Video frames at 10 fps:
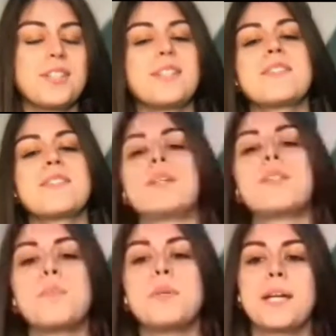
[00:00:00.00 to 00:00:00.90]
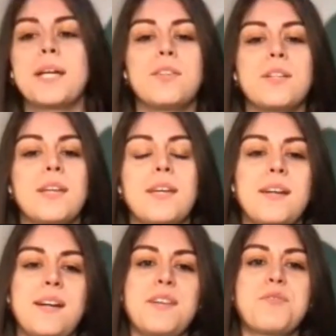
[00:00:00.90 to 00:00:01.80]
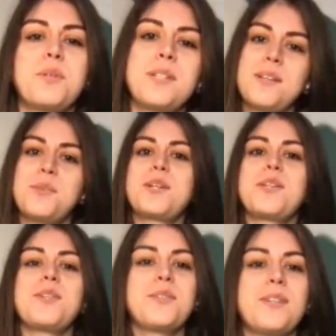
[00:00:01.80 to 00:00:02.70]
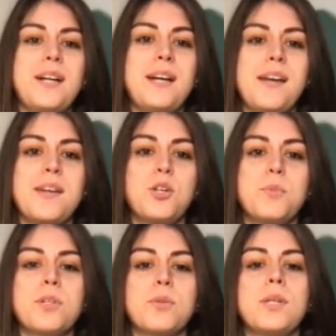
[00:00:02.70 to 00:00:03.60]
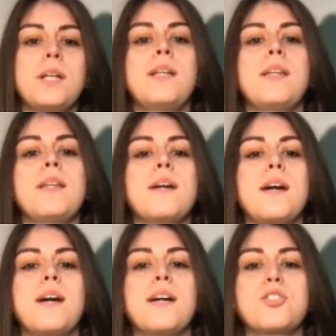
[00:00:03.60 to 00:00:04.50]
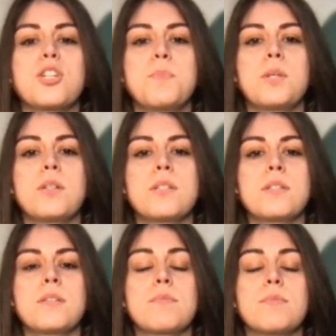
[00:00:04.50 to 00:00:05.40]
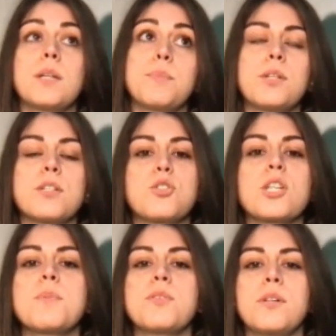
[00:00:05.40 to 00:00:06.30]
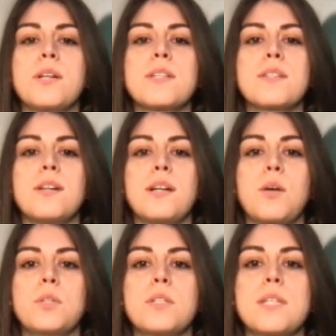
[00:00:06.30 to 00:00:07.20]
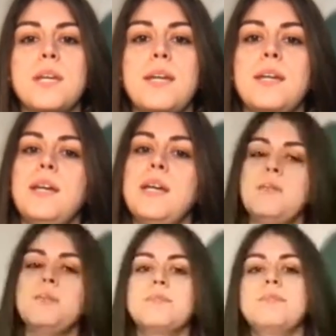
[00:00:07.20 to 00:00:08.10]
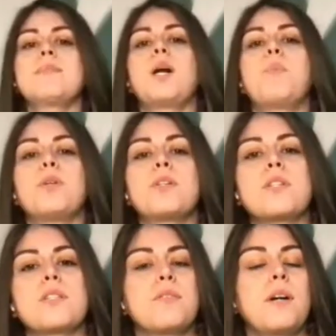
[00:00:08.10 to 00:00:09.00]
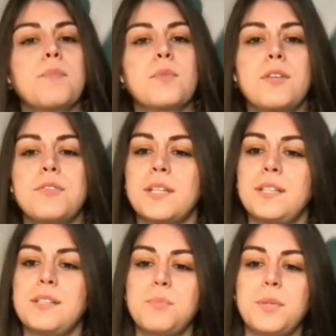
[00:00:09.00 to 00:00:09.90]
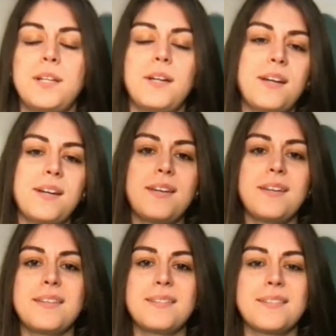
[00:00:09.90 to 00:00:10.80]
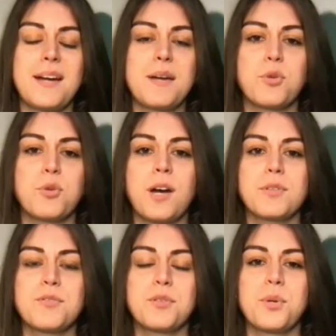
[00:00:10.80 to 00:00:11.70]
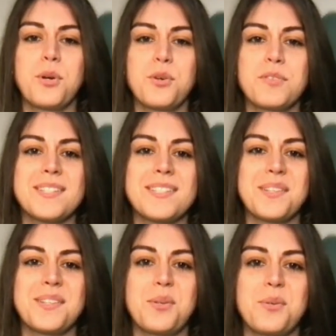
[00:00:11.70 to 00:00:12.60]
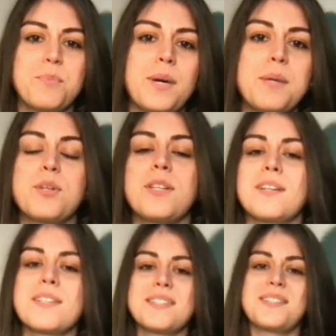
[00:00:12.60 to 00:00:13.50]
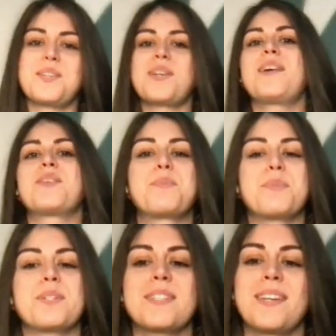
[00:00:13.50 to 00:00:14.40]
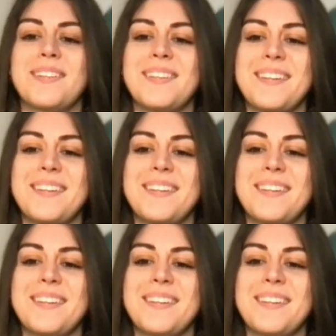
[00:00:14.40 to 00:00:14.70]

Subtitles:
It's really good to be back here again. Hi everyone, how are you? I hope you're well. Just before I start, I want to say apologies if I'm coughing a little bit. I'm recovering from COVID, so my breathing is still not 100%.